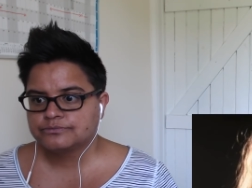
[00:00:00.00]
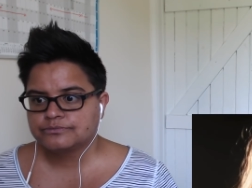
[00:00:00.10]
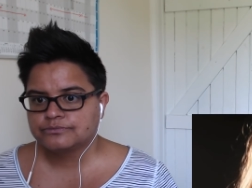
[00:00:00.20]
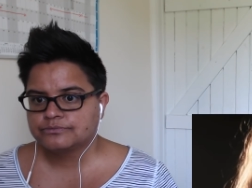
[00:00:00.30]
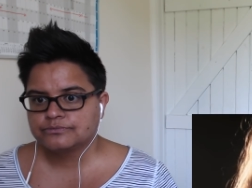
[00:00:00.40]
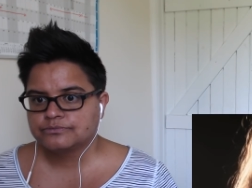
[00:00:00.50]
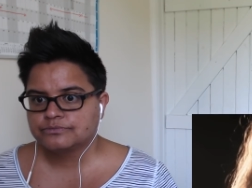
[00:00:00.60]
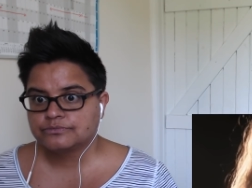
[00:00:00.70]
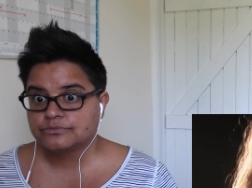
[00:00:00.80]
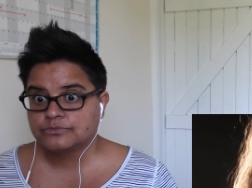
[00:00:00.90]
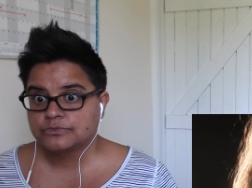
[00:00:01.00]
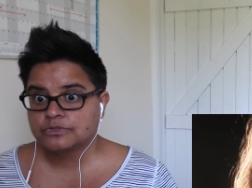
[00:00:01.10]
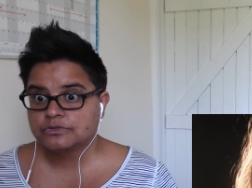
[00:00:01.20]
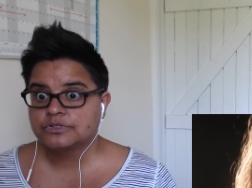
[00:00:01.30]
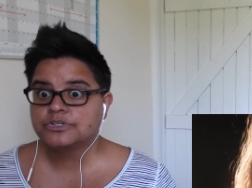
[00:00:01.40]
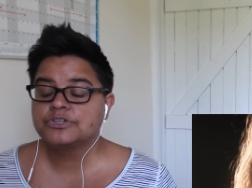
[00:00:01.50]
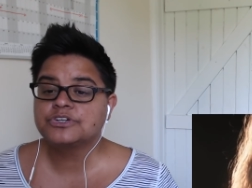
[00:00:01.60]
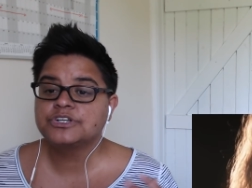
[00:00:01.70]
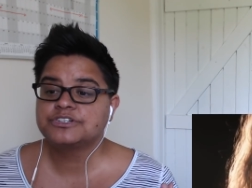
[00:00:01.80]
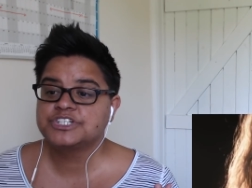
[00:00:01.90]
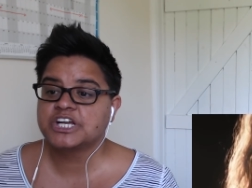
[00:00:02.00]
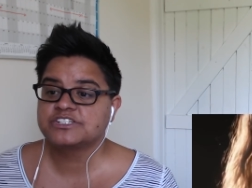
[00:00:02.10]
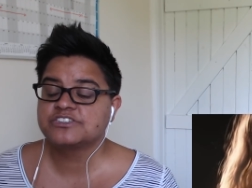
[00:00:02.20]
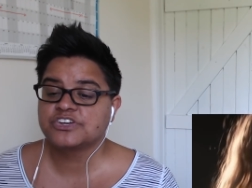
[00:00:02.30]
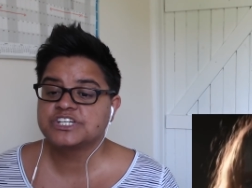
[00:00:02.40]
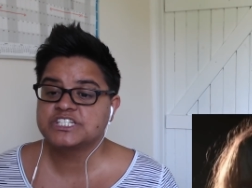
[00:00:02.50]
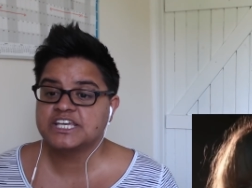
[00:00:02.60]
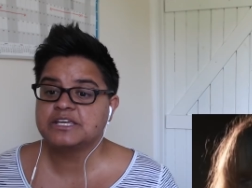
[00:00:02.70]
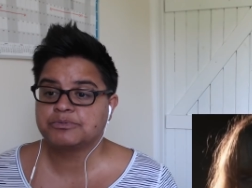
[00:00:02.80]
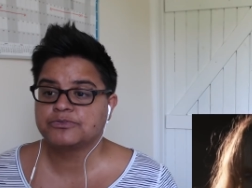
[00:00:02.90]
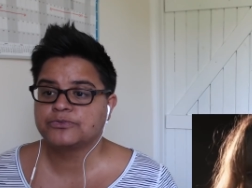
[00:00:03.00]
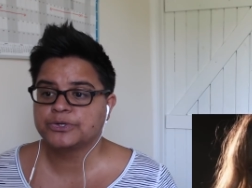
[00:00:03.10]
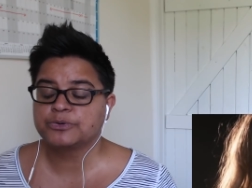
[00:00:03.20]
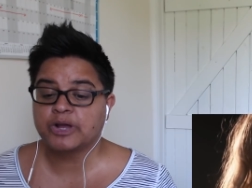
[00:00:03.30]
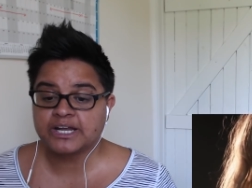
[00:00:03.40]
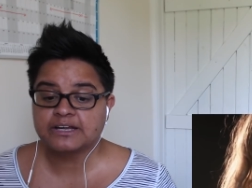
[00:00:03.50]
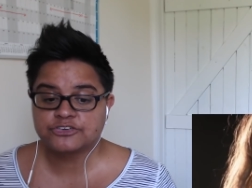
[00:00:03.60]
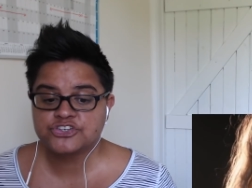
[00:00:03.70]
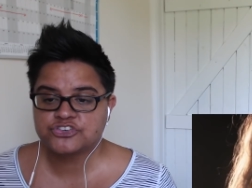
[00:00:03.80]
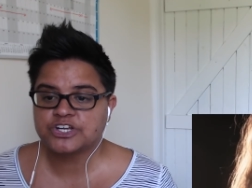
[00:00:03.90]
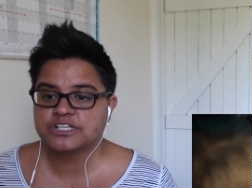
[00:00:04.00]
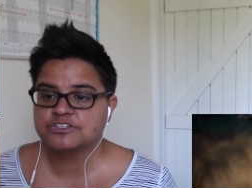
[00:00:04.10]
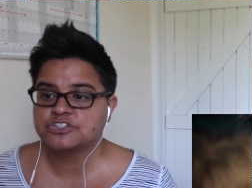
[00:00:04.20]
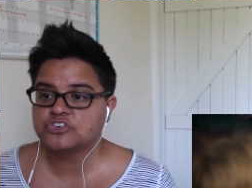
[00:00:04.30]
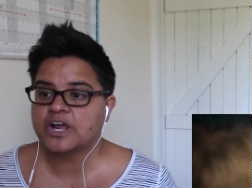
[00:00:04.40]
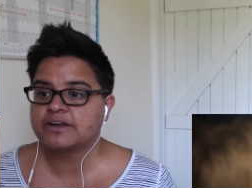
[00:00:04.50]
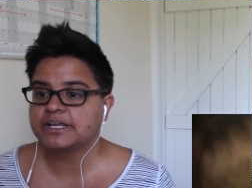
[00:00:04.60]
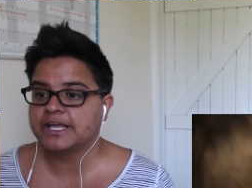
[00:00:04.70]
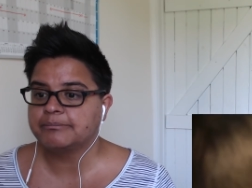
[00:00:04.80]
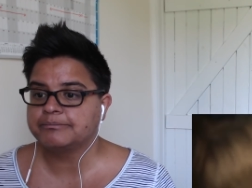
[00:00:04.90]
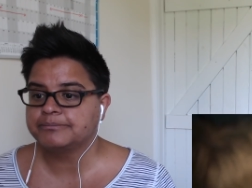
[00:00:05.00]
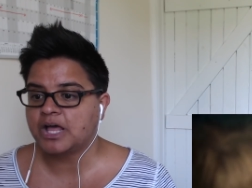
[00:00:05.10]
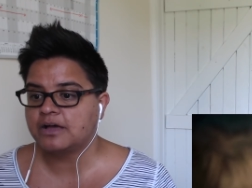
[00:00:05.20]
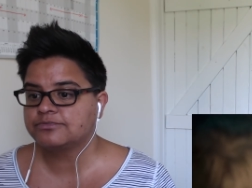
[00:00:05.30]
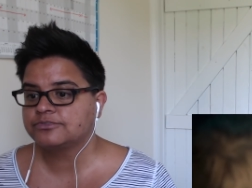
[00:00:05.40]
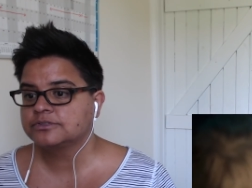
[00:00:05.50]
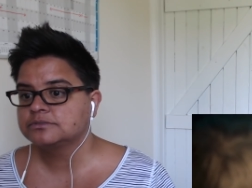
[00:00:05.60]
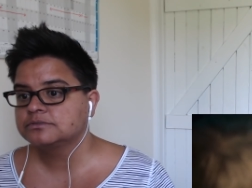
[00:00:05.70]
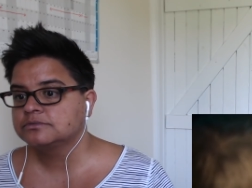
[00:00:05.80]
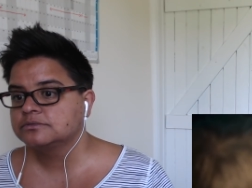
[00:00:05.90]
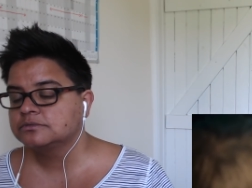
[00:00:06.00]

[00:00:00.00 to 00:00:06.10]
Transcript: You need to wake up now. You could have checked we his ID you before are. you went straight to drowning him, love. Wake up.